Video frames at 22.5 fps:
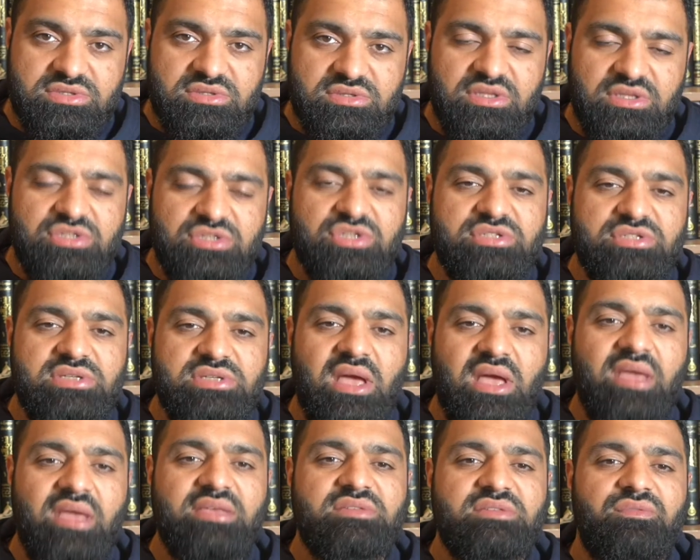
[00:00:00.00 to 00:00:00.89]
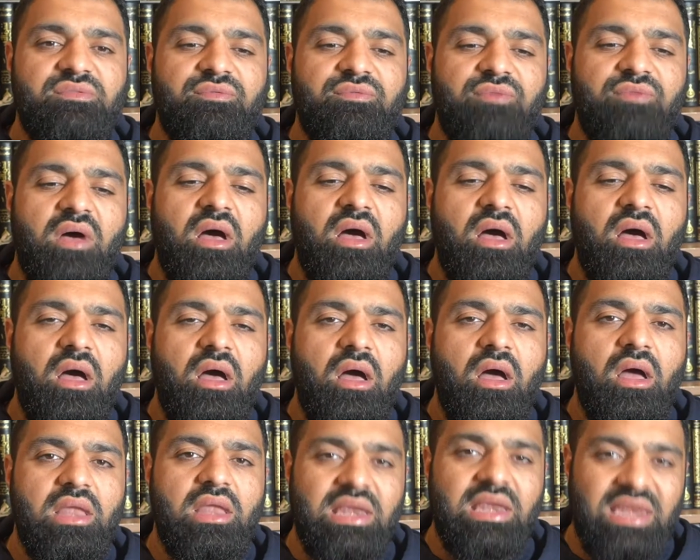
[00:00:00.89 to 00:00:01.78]
the jizya is
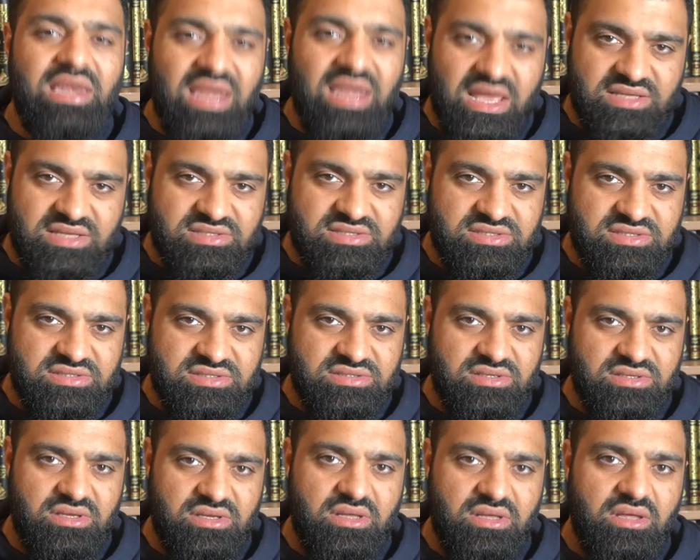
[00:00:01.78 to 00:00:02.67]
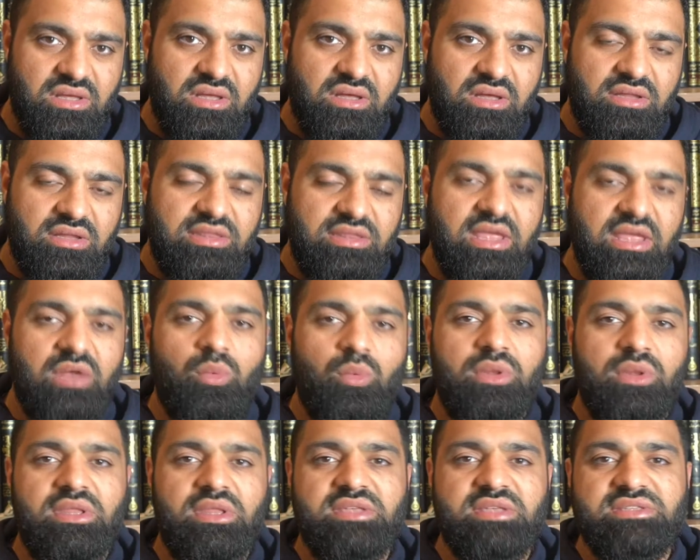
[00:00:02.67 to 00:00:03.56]
far less than
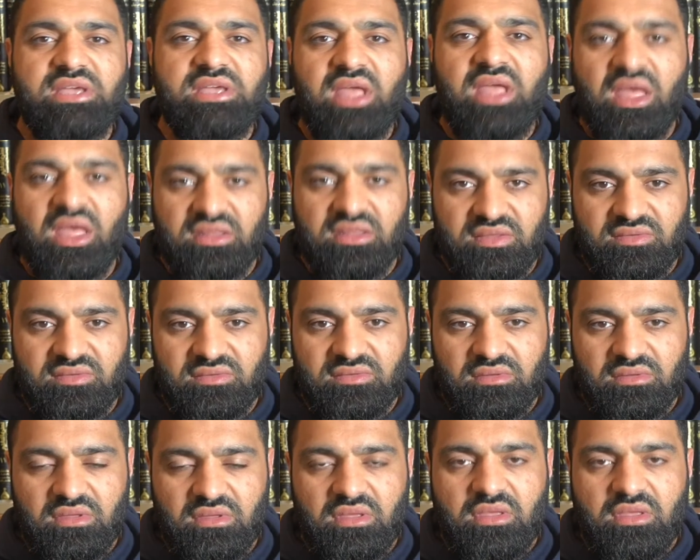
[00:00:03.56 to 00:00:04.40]
what the zakat is.